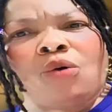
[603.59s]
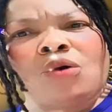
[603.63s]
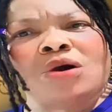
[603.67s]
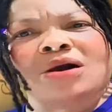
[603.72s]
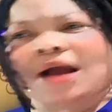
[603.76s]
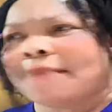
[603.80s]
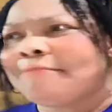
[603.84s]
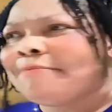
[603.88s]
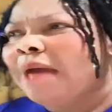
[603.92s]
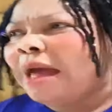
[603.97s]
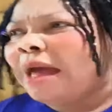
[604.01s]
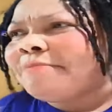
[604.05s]

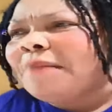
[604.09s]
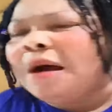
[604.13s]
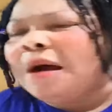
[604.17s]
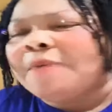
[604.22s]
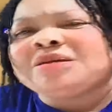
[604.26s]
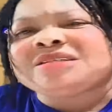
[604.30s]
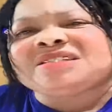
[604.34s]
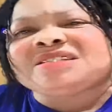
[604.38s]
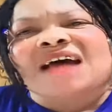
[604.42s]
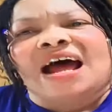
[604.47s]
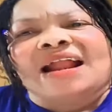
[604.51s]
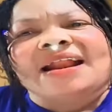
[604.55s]
Oh, come,
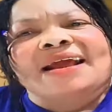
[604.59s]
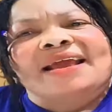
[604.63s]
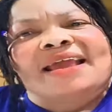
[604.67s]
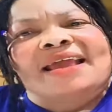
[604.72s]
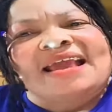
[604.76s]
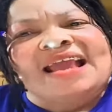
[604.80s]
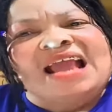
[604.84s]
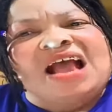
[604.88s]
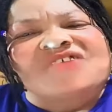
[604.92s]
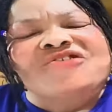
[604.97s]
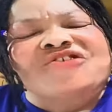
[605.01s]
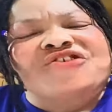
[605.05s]
maybe
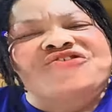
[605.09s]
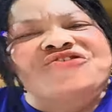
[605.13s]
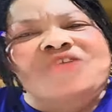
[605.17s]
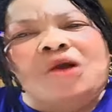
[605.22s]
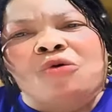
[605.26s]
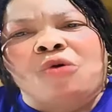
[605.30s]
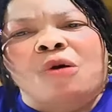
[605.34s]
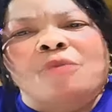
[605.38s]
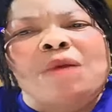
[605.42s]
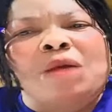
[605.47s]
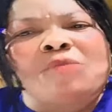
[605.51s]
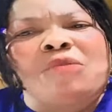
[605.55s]
Sammy, yes,
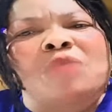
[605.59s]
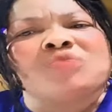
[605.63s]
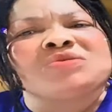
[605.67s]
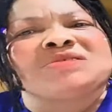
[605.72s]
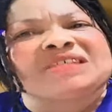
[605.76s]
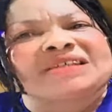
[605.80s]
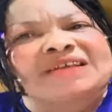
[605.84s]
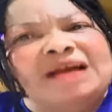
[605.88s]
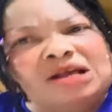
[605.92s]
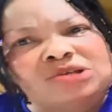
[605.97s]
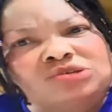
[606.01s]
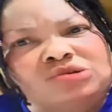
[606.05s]
you shall
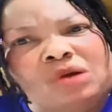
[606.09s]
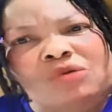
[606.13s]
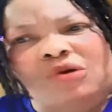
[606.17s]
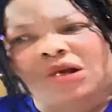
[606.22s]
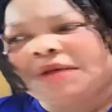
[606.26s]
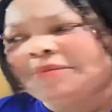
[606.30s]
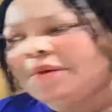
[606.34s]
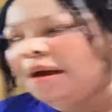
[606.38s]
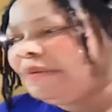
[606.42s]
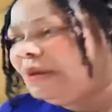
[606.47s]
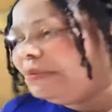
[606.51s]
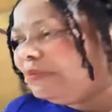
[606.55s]
remember Mr.
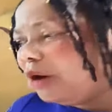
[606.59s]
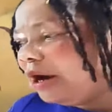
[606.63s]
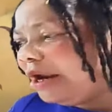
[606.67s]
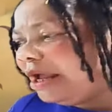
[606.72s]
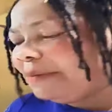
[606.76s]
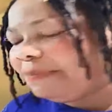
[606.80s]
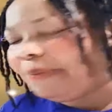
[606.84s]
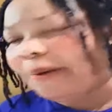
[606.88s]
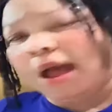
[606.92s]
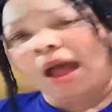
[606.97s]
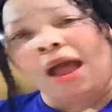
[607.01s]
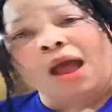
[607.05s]
Castle, could be
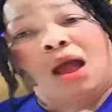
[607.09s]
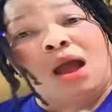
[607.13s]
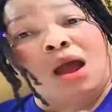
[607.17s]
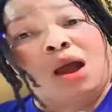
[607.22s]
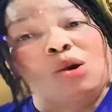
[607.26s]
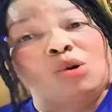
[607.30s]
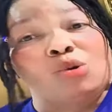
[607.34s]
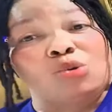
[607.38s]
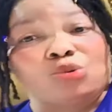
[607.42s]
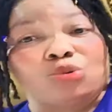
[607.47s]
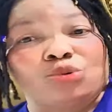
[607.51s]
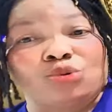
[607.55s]
money,
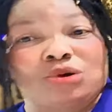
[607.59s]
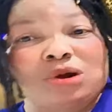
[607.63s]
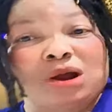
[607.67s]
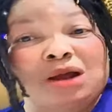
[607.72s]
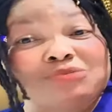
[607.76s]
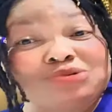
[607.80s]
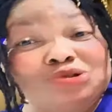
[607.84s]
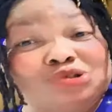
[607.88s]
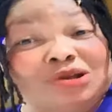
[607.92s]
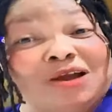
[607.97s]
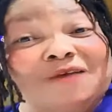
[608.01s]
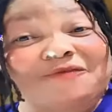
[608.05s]
pal.
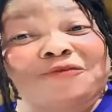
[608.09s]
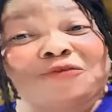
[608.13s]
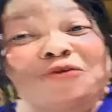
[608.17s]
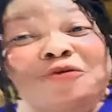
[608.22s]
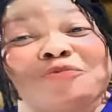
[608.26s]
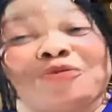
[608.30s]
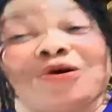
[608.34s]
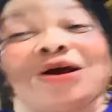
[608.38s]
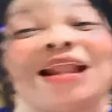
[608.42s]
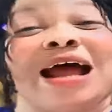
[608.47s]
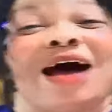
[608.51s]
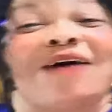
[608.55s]
I was here
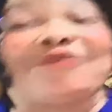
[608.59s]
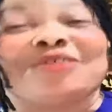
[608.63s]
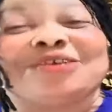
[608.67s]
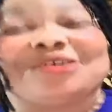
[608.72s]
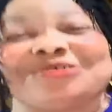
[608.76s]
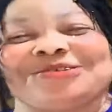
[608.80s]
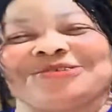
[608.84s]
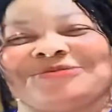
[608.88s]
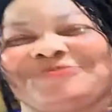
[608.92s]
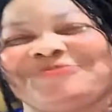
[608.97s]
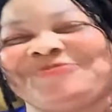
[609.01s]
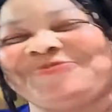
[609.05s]
for
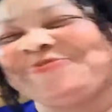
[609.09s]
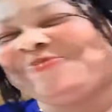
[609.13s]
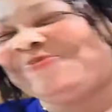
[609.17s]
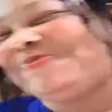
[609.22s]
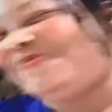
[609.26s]
beloved.